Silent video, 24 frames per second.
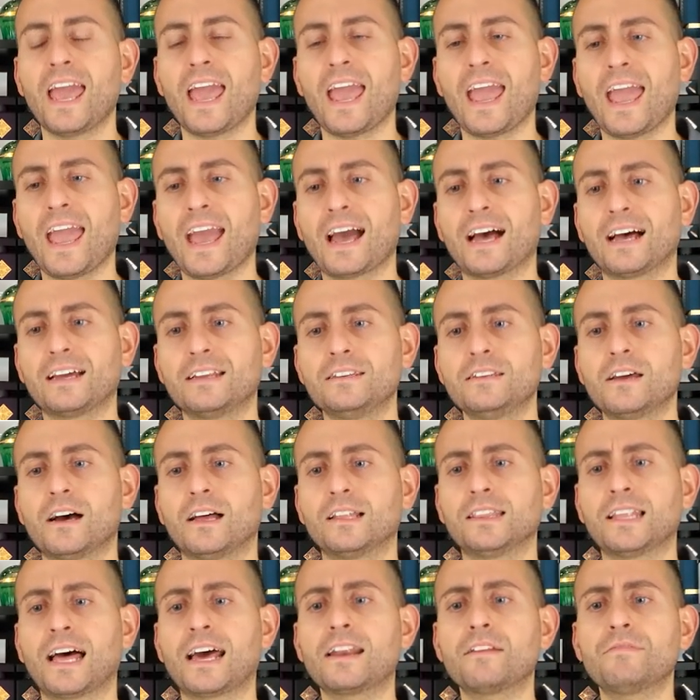and
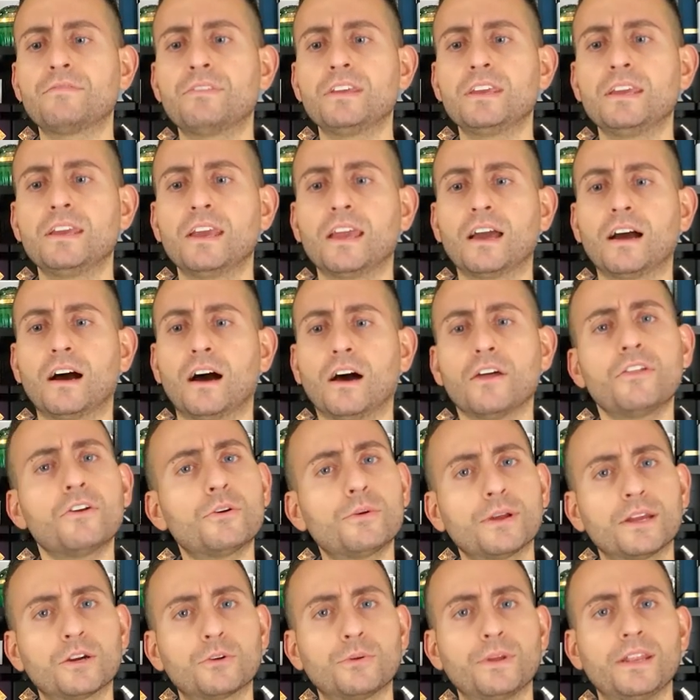a lot of the
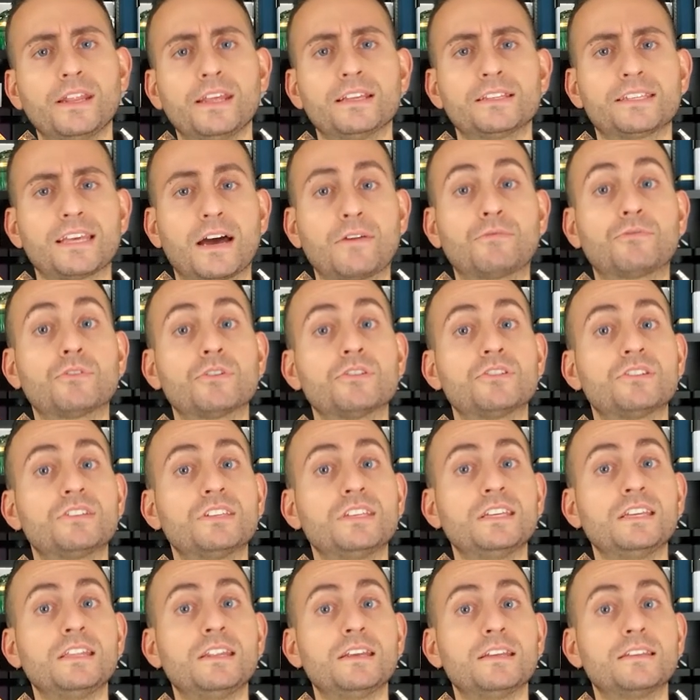other ingredients have
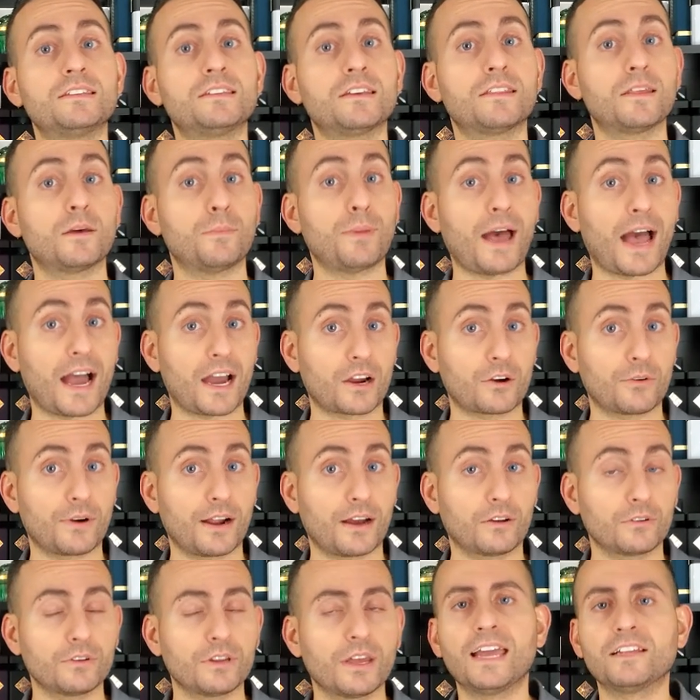receded to the
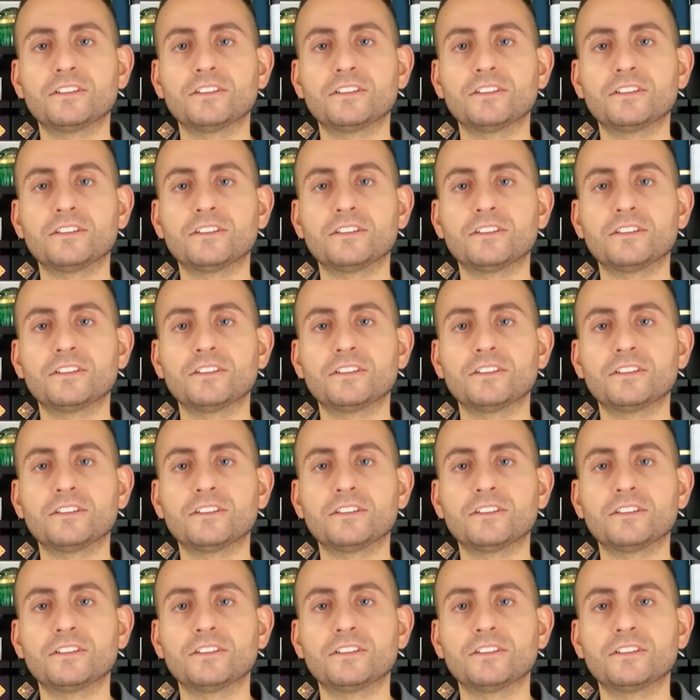background.